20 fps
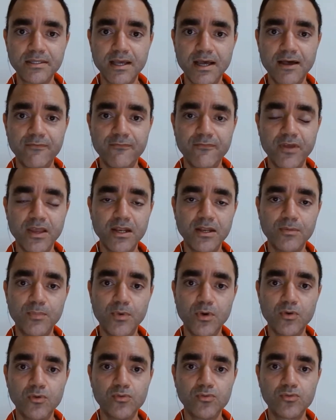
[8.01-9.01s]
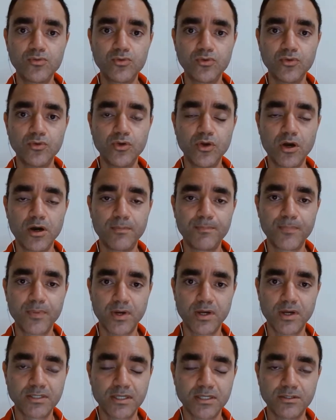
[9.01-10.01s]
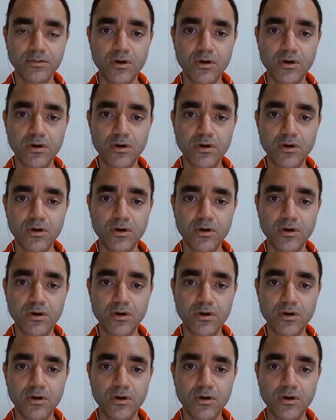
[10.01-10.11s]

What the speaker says: available to your process,